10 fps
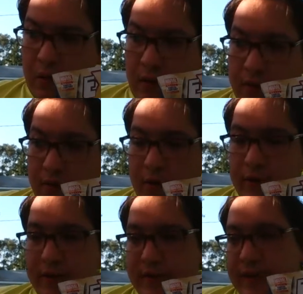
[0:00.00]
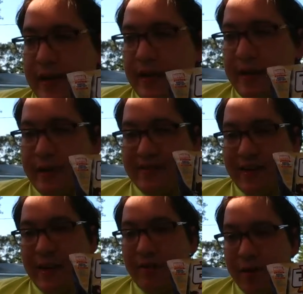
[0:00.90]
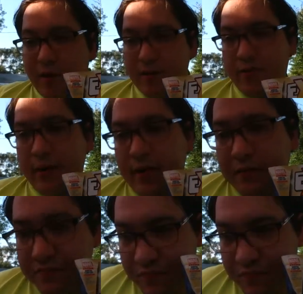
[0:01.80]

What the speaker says: other than that Xavier thing.